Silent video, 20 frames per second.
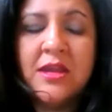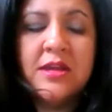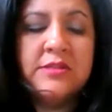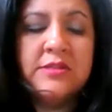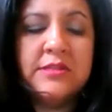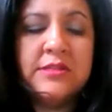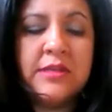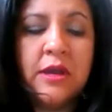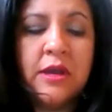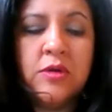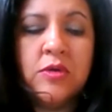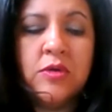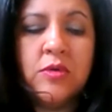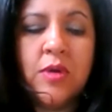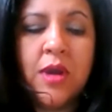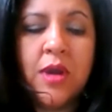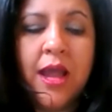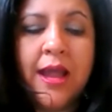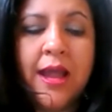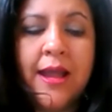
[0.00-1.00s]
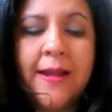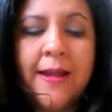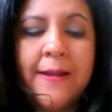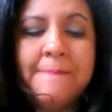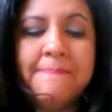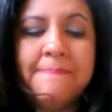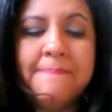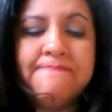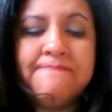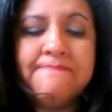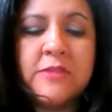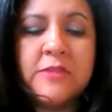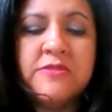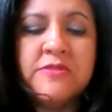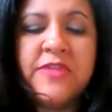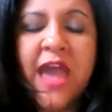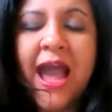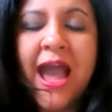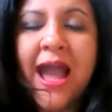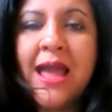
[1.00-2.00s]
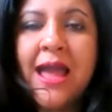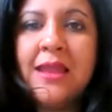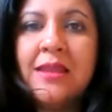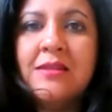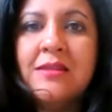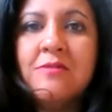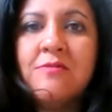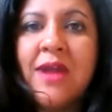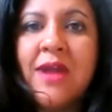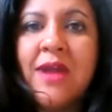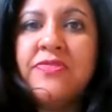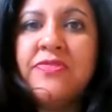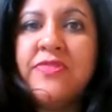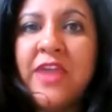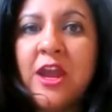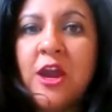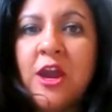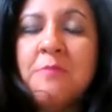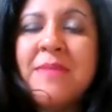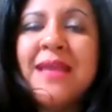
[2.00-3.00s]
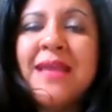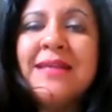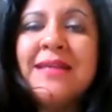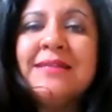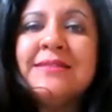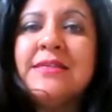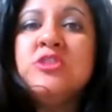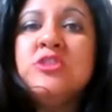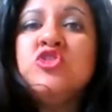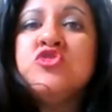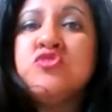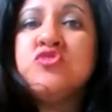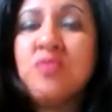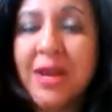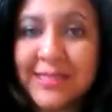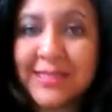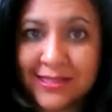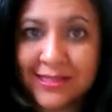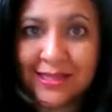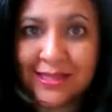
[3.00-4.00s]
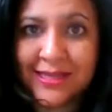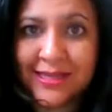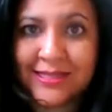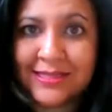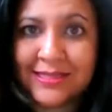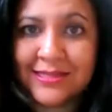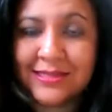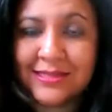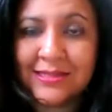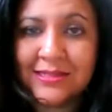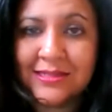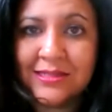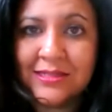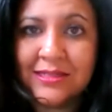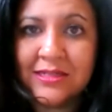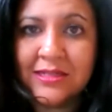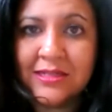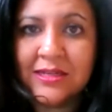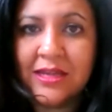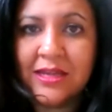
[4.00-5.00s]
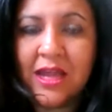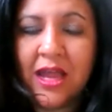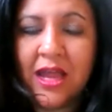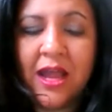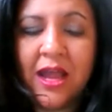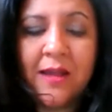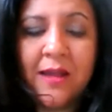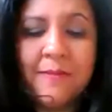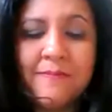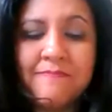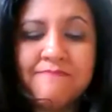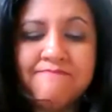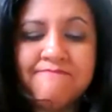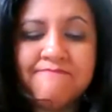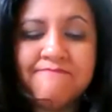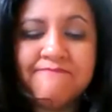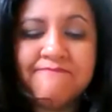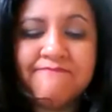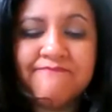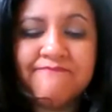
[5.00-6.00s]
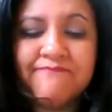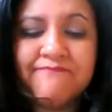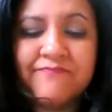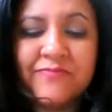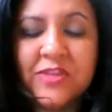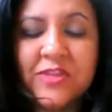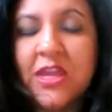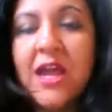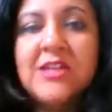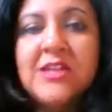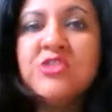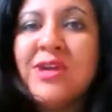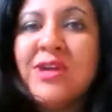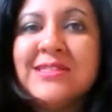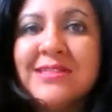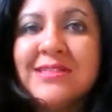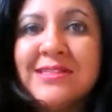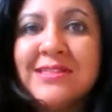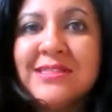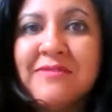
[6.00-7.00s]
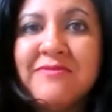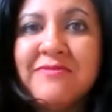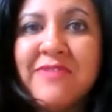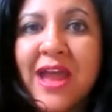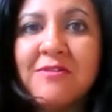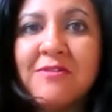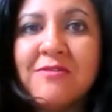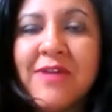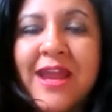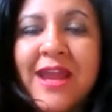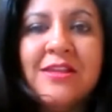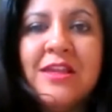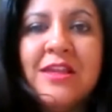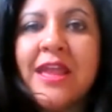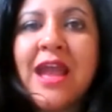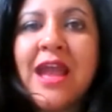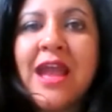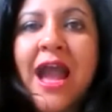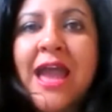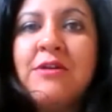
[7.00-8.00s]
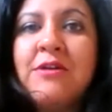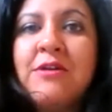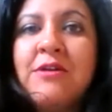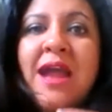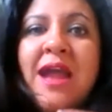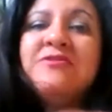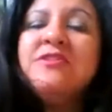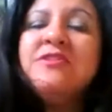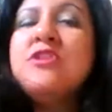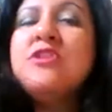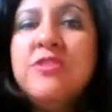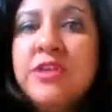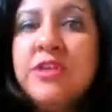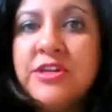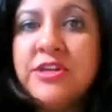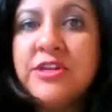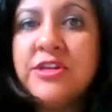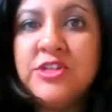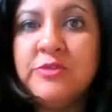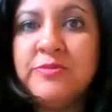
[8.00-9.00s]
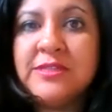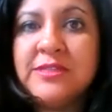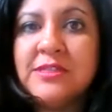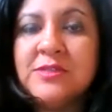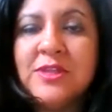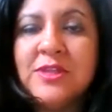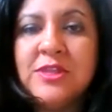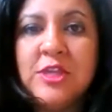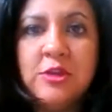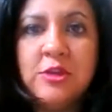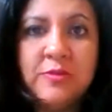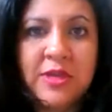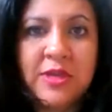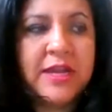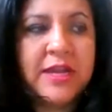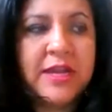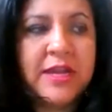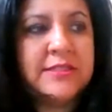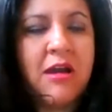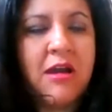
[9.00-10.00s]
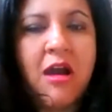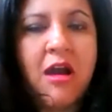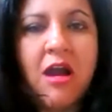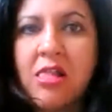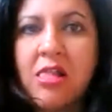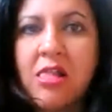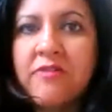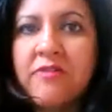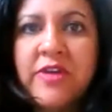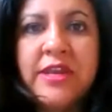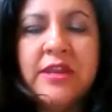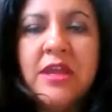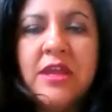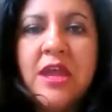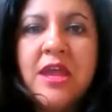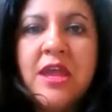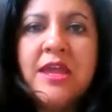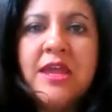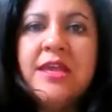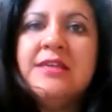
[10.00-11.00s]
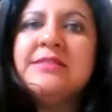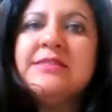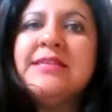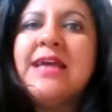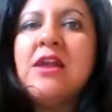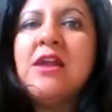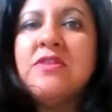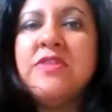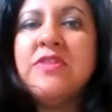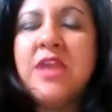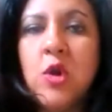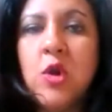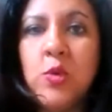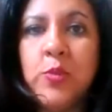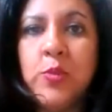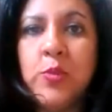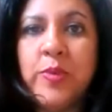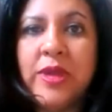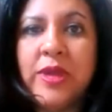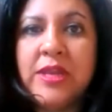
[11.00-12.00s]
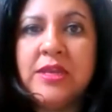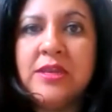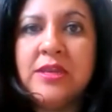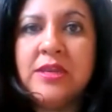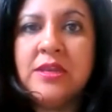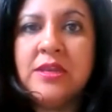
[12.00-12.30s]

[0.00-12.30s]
So um, that right there makes it a trustless, um, a trustless event, right? Like I don't have to know you to do business with you because all of it is out in the open.